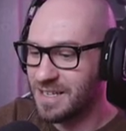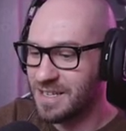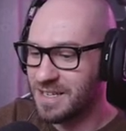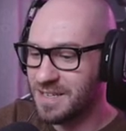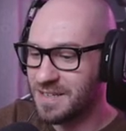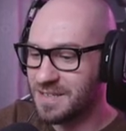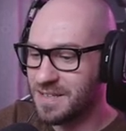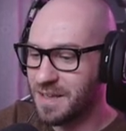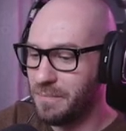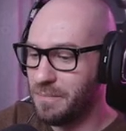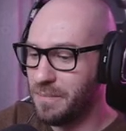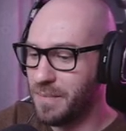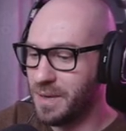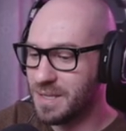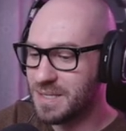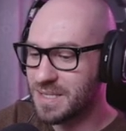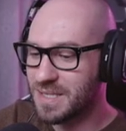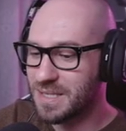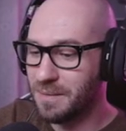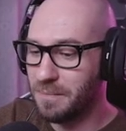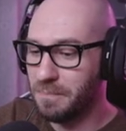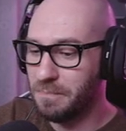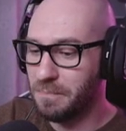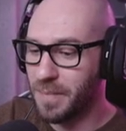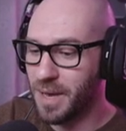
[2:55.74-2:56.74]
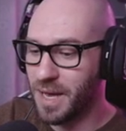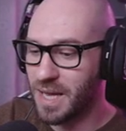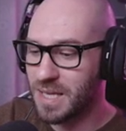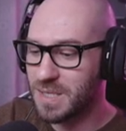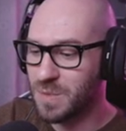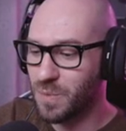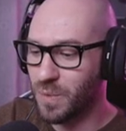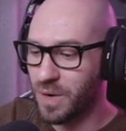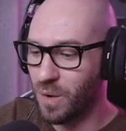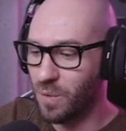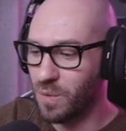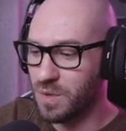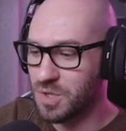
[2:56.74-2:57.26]
Since I made some
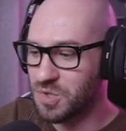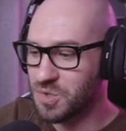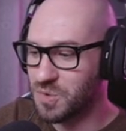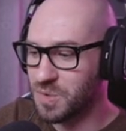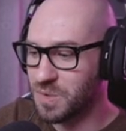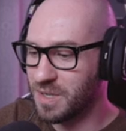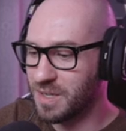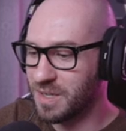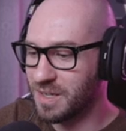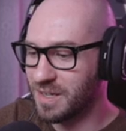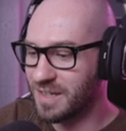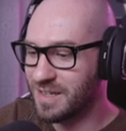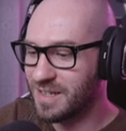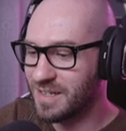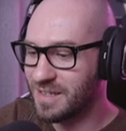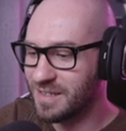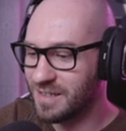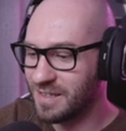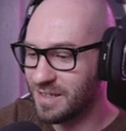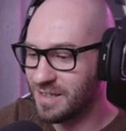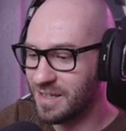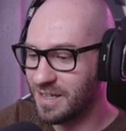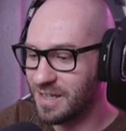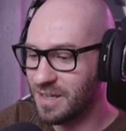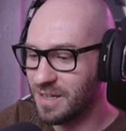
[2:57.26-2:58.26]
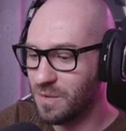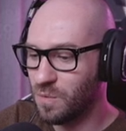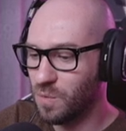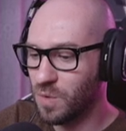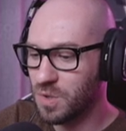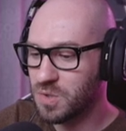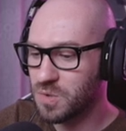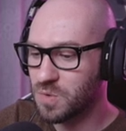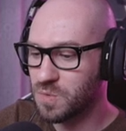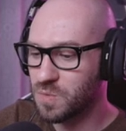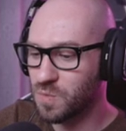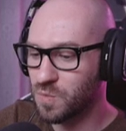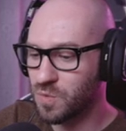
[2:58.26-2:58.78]
mess when I was drunk.
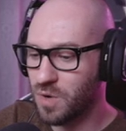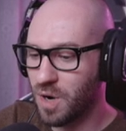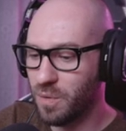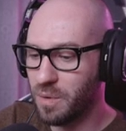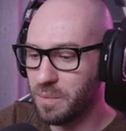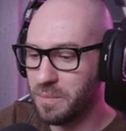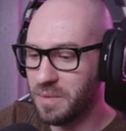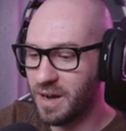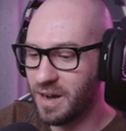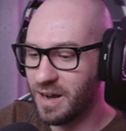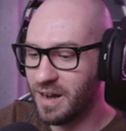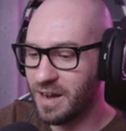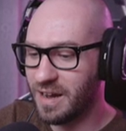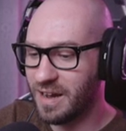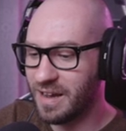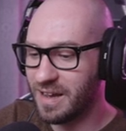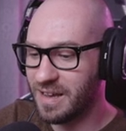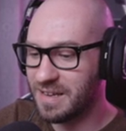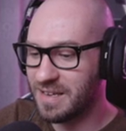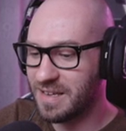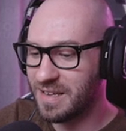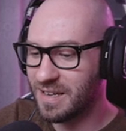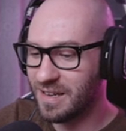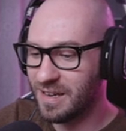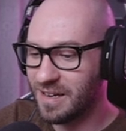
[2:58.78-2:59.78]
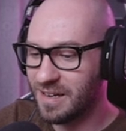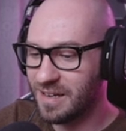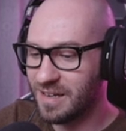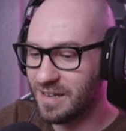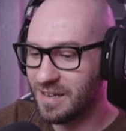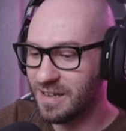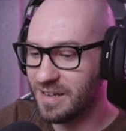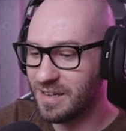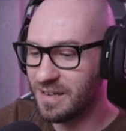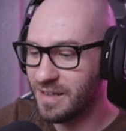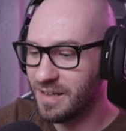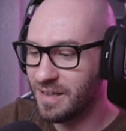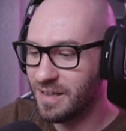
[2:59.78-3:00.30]
What's wrong with my eye? Uh,
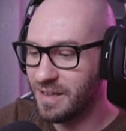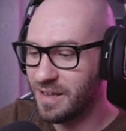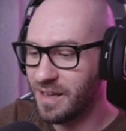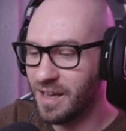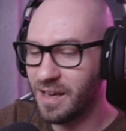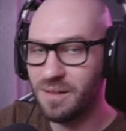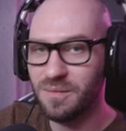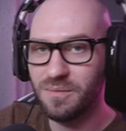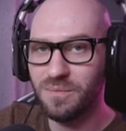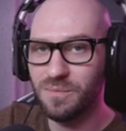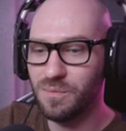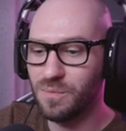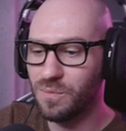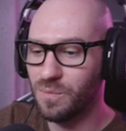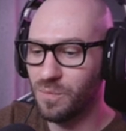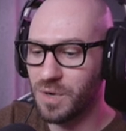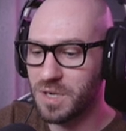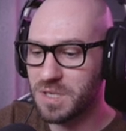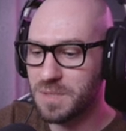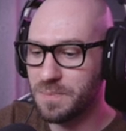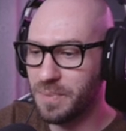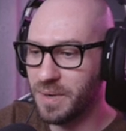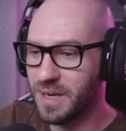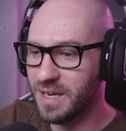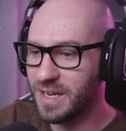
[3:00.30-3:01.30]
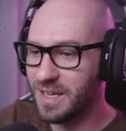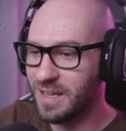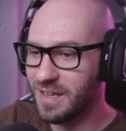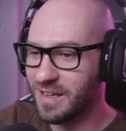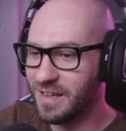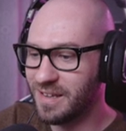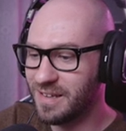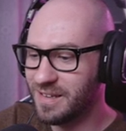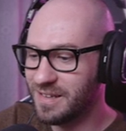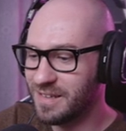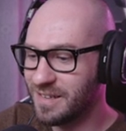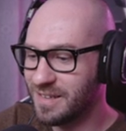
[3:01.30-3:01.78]
and where's Buddy?